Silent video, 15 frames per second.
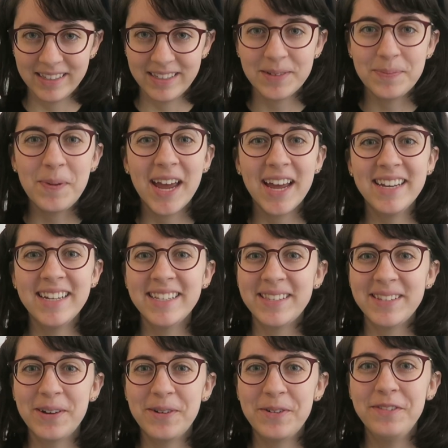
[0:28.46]
Japan is
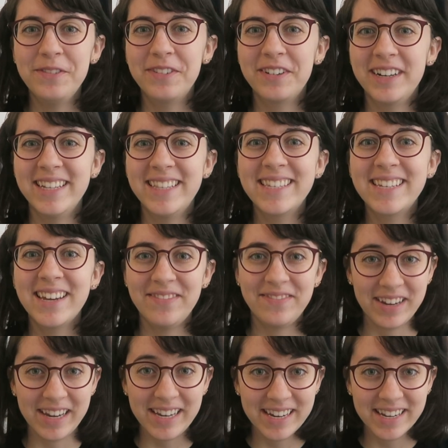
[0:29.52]
known for its
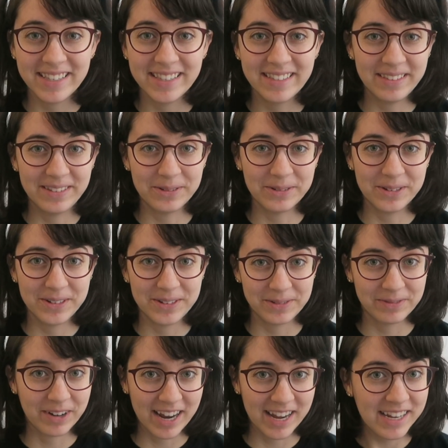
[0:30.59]
convenience
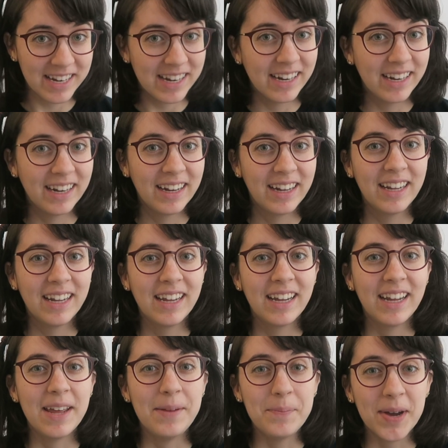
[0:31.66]
stores, right?
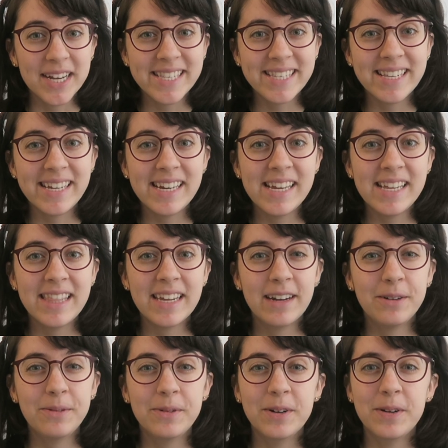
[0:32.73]
In my city,
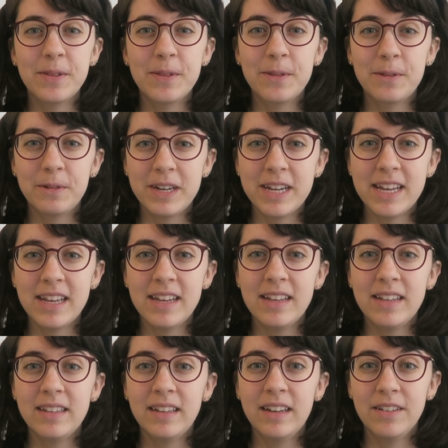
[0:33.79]
there were
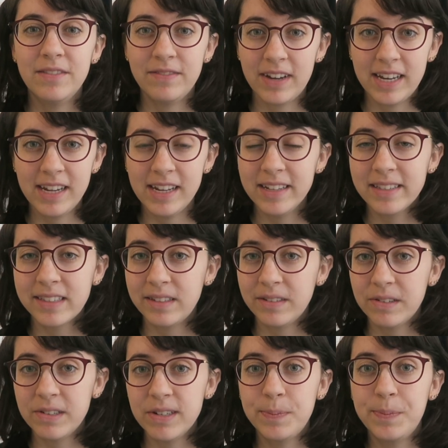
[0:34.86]
3 convenience
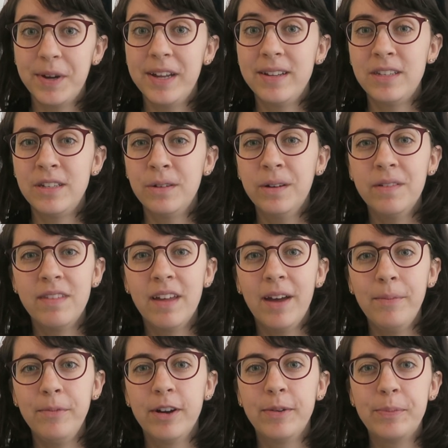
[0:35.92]
stores, but 2 of
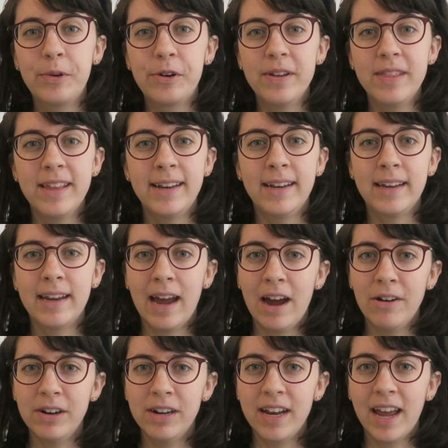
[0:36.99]
them were more than an
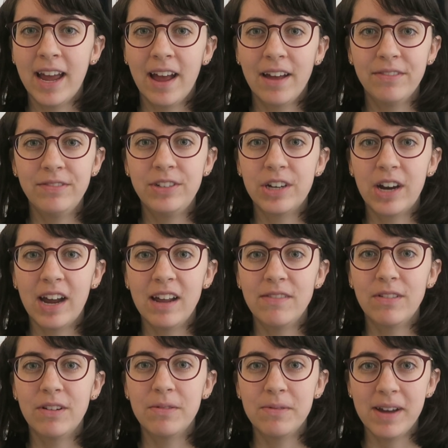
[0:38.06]
hour and a half
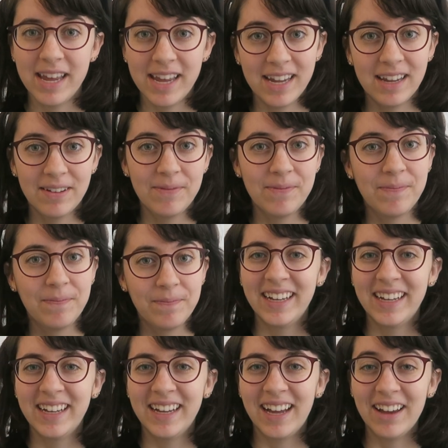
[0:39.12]
drive away.
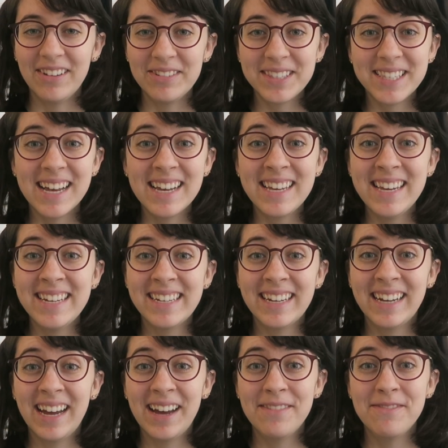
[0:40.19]
I was lucky to
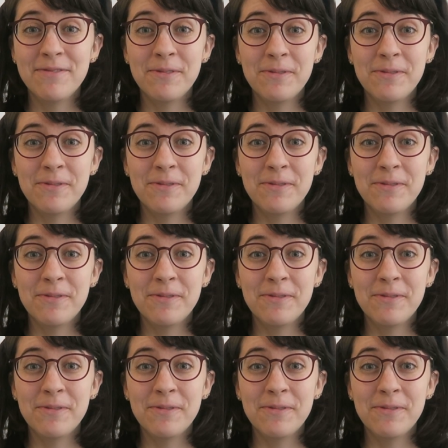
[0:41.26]
have